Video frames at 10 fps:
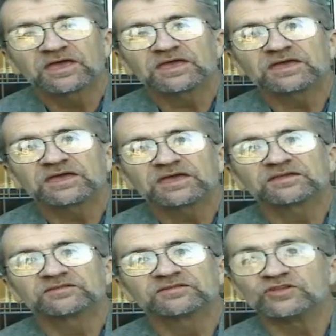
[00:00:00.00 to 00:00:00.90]
It
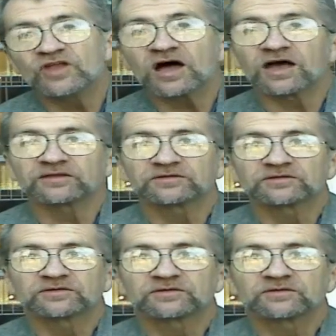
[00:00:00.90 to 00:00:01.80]
is not
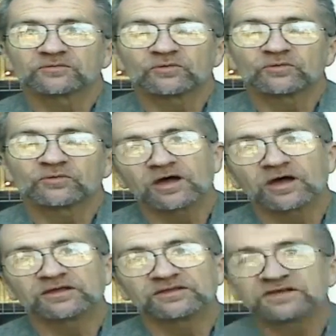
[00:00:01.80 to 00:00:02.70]
what
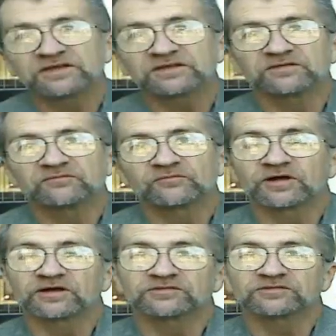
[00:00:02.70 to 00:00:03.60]
God intended for
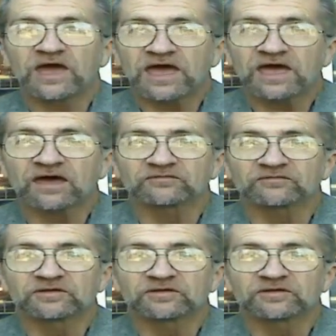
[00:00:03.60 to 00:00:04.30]
us to have,